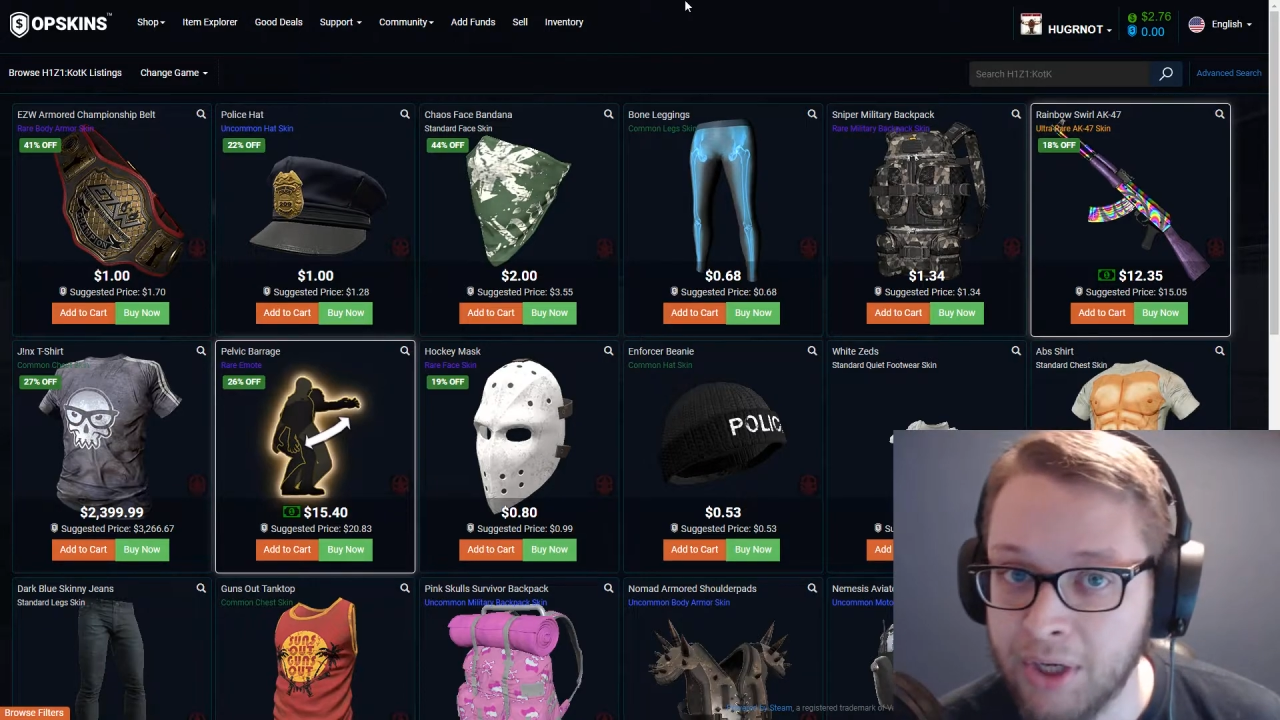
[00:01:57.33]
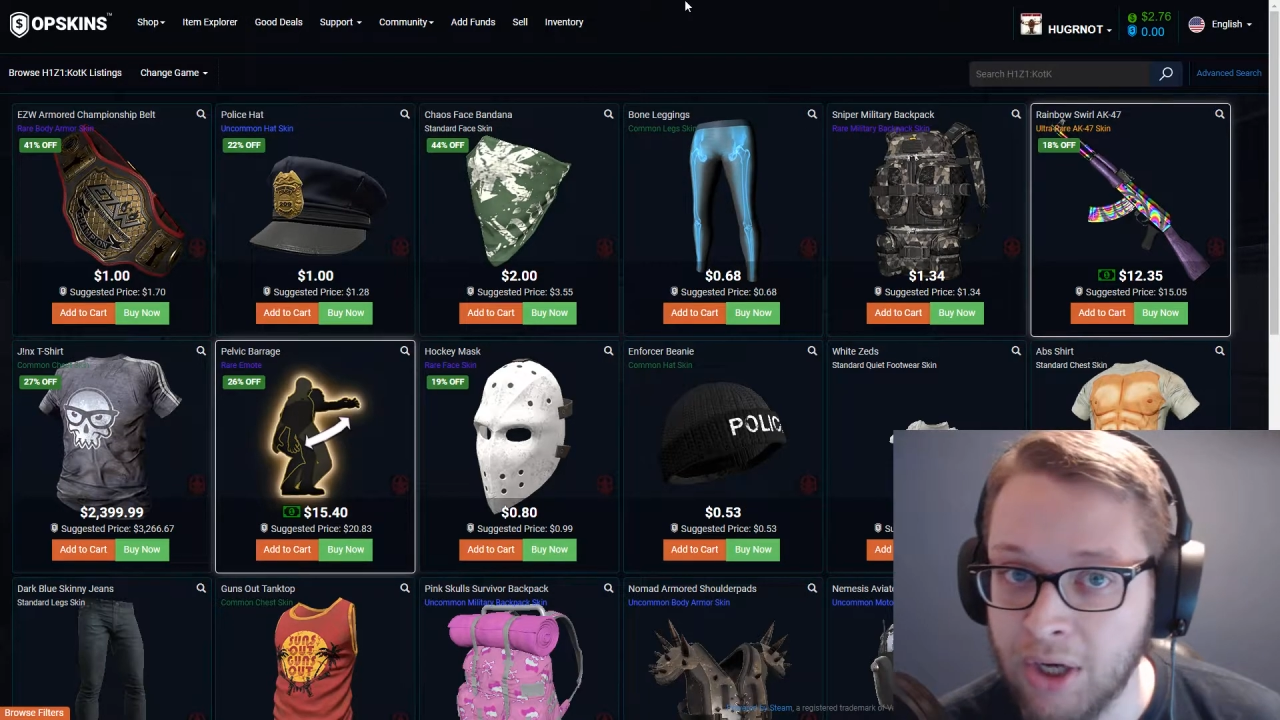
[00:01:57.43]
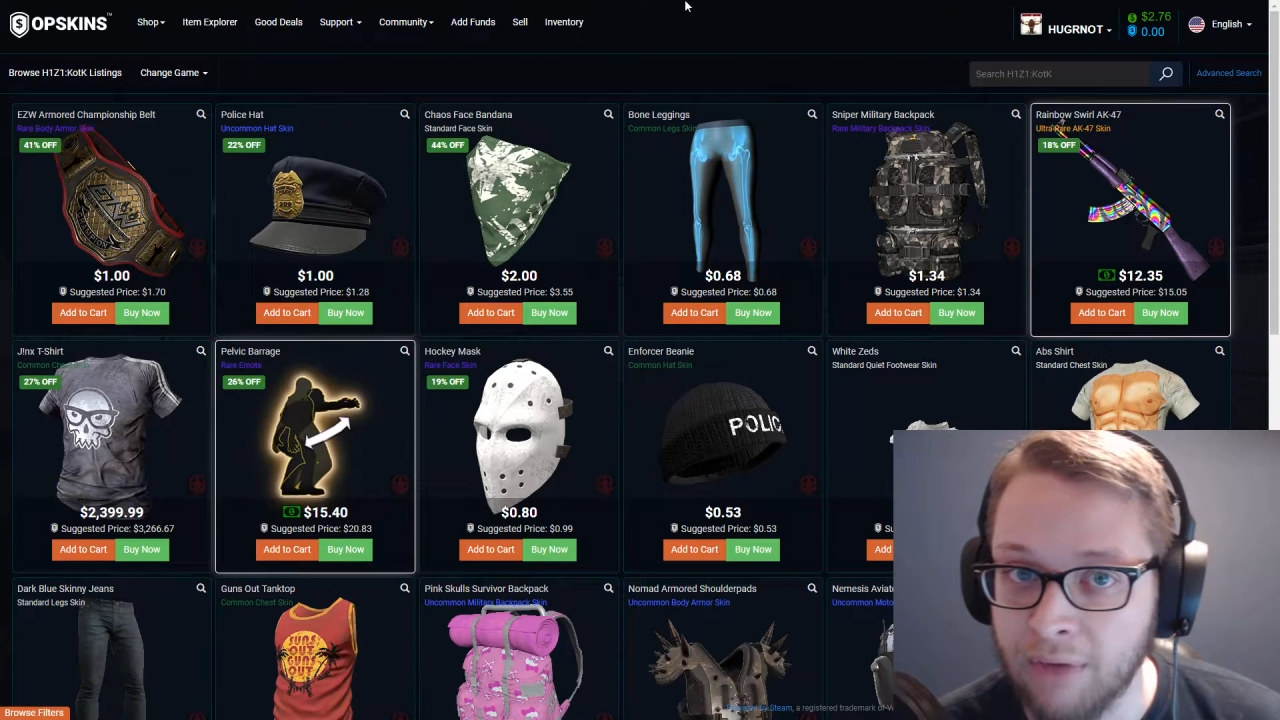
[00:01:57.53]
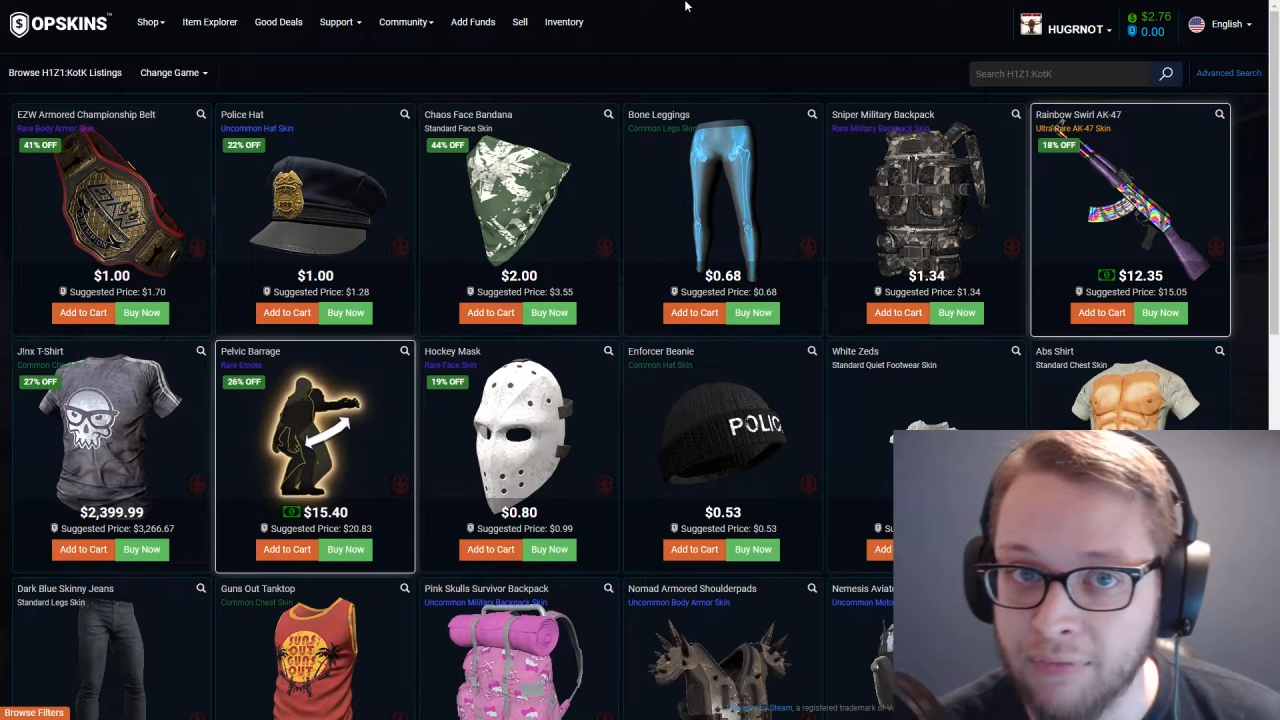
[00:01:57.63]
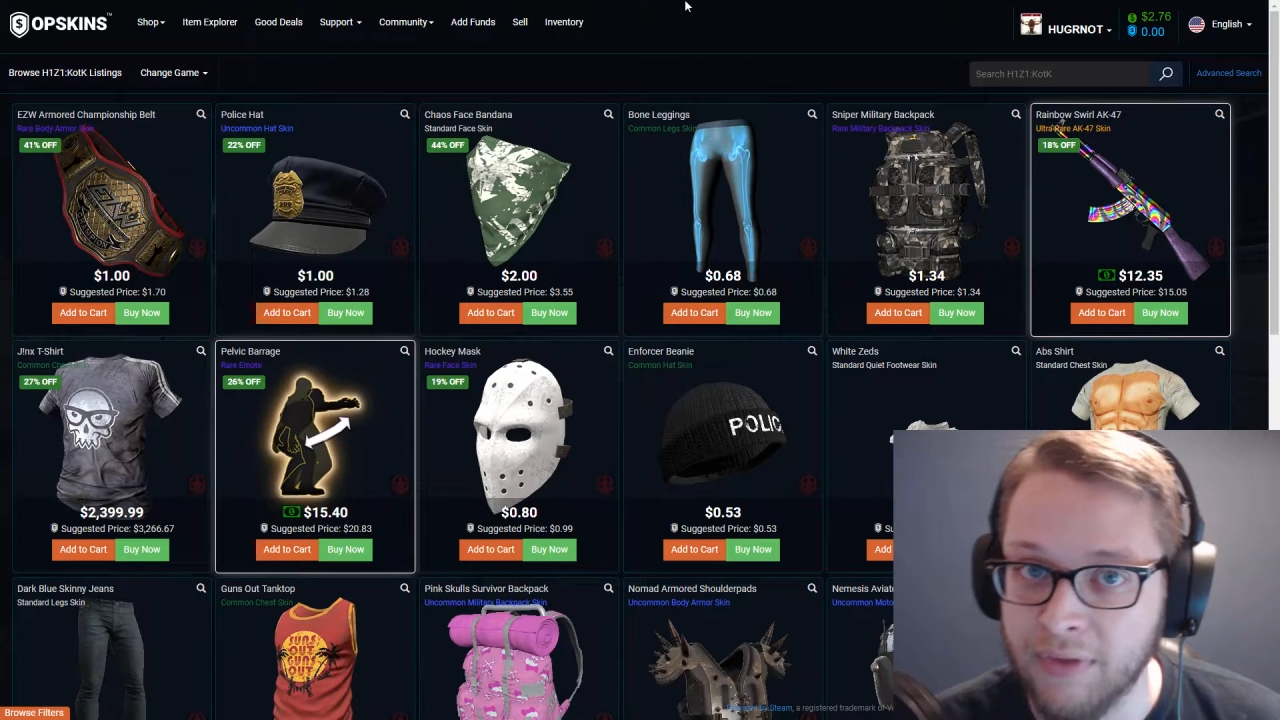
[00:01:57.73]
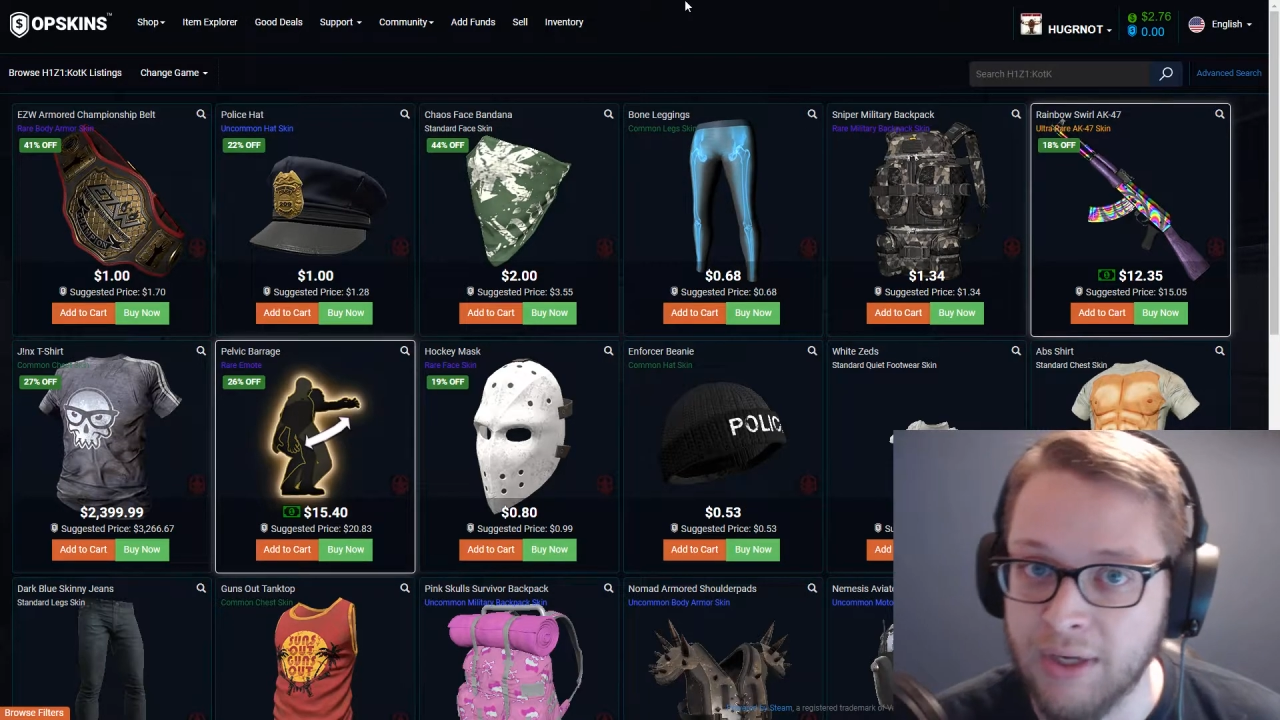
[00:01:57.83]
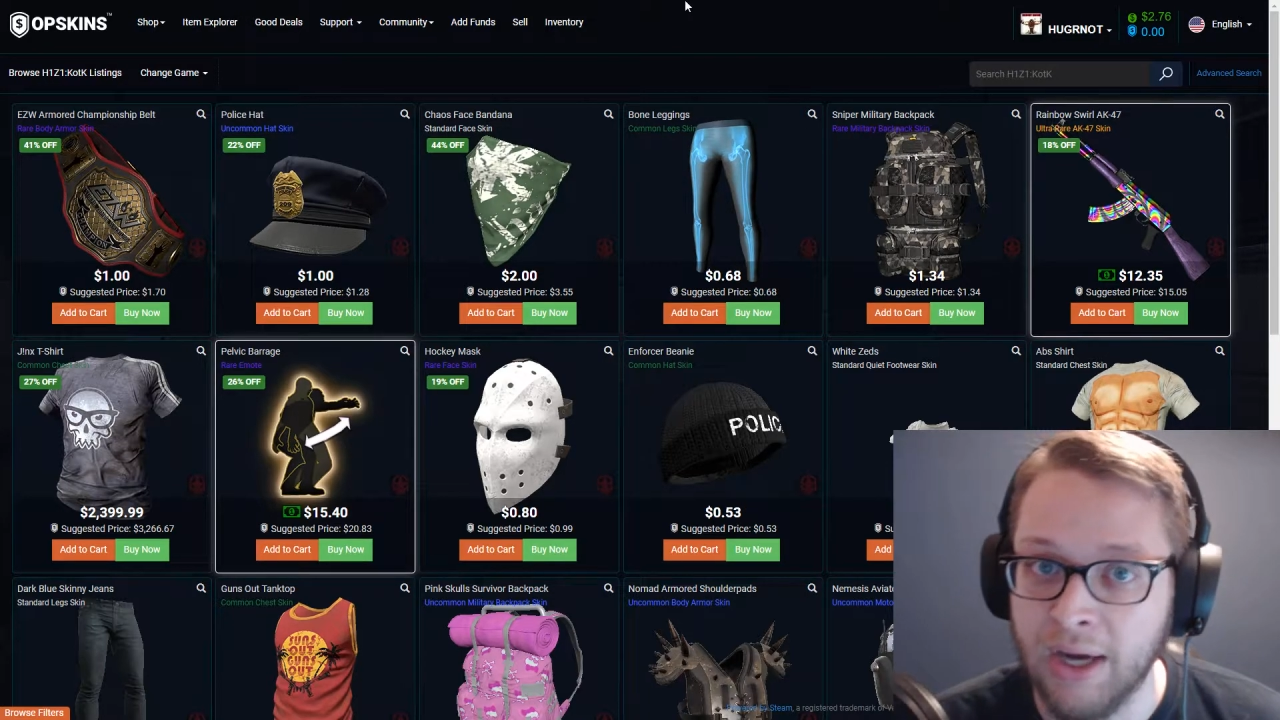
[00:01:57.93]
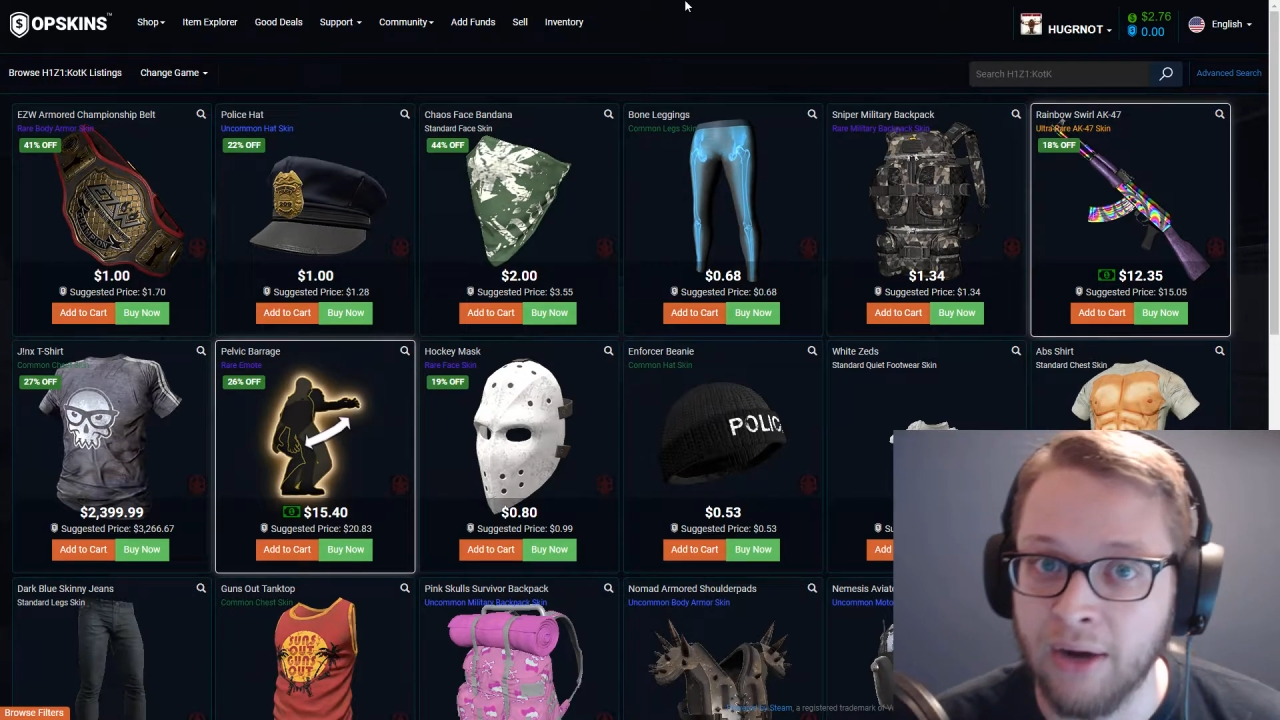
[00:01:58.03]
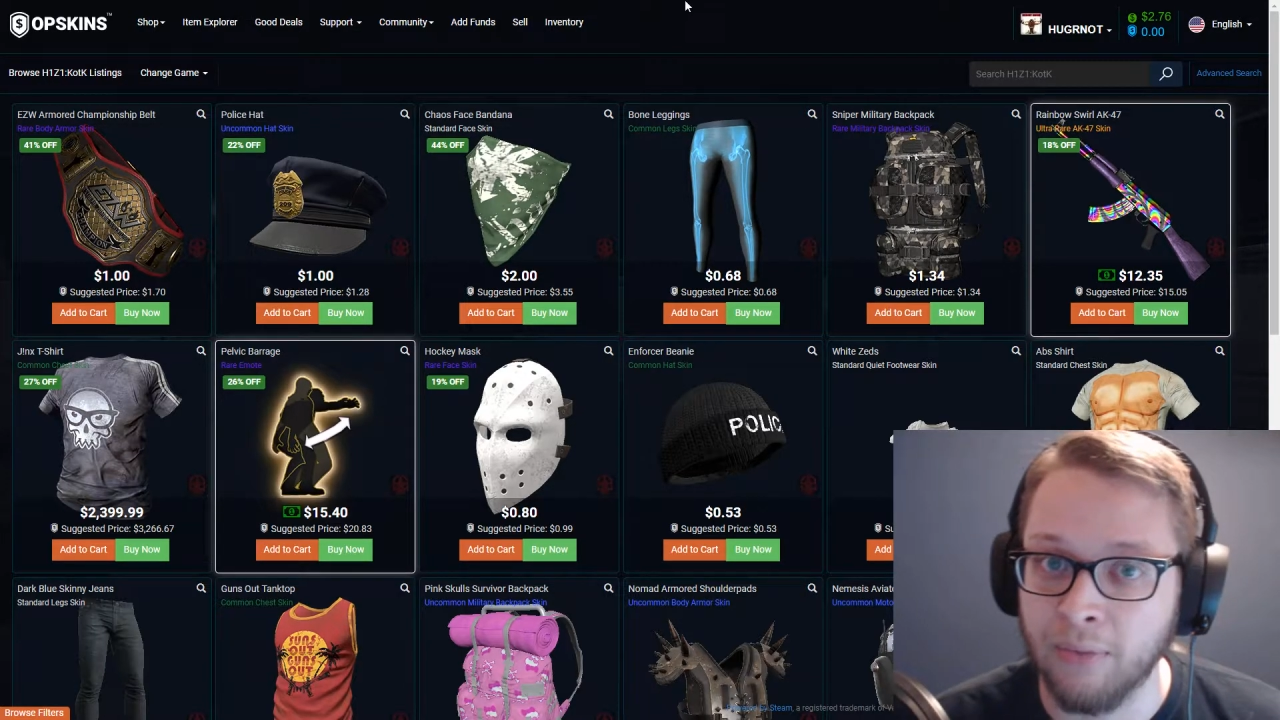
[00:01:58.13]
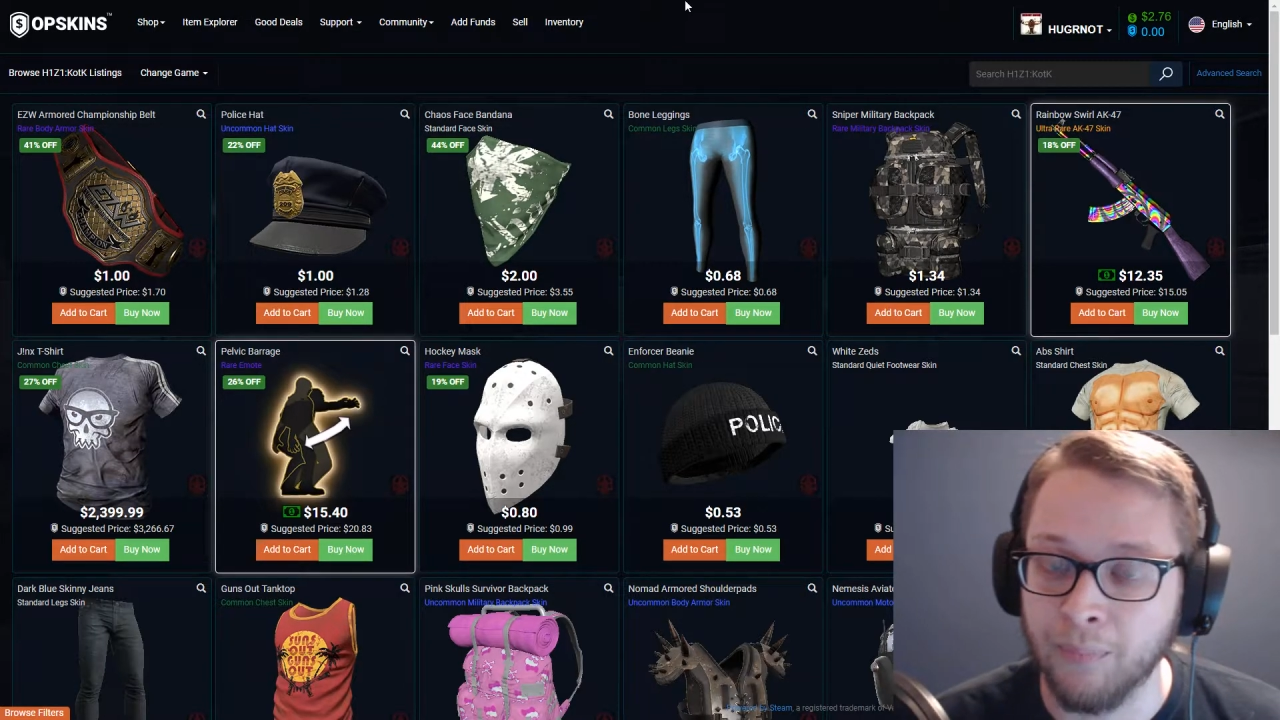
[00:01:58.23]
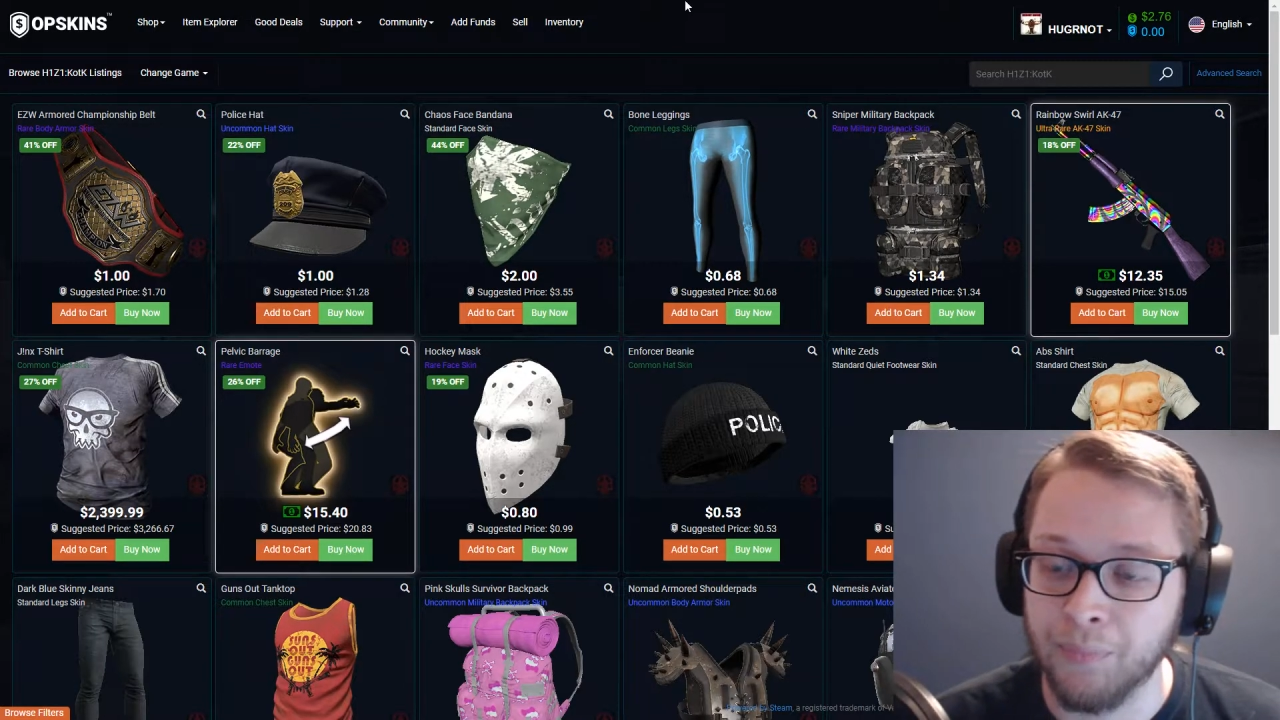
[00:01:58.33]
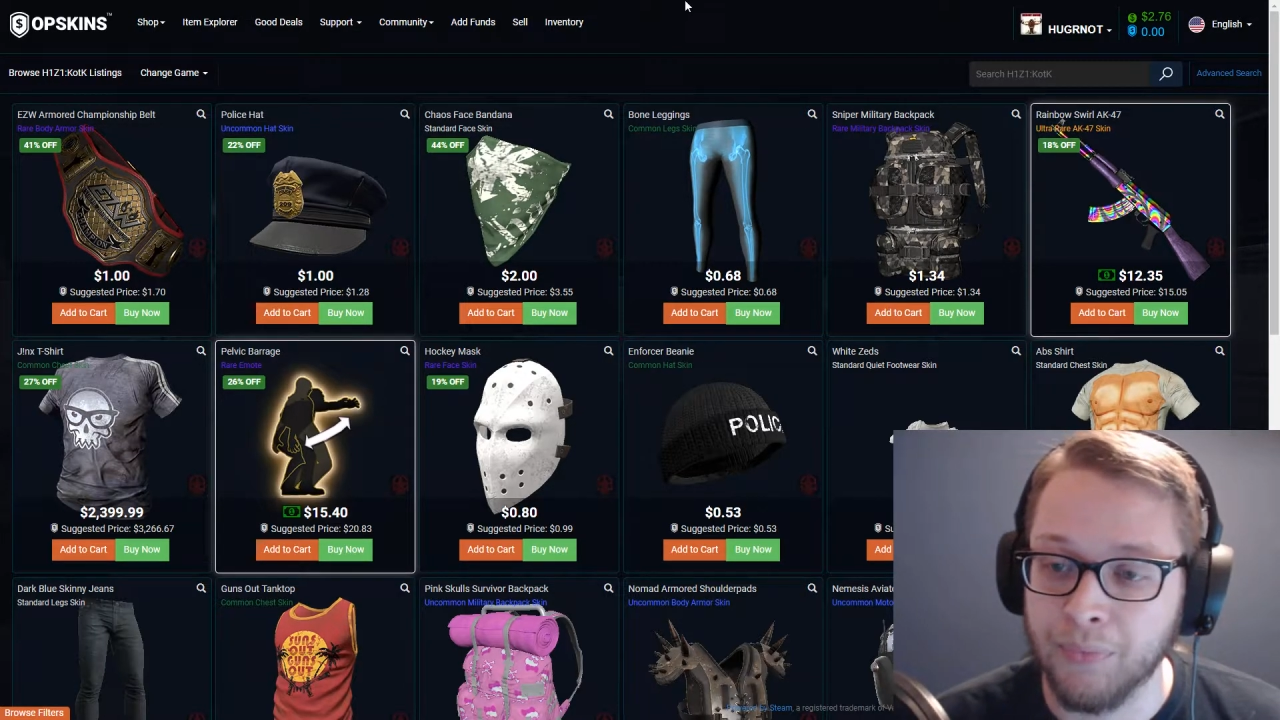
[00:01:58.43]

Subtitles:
off of it now.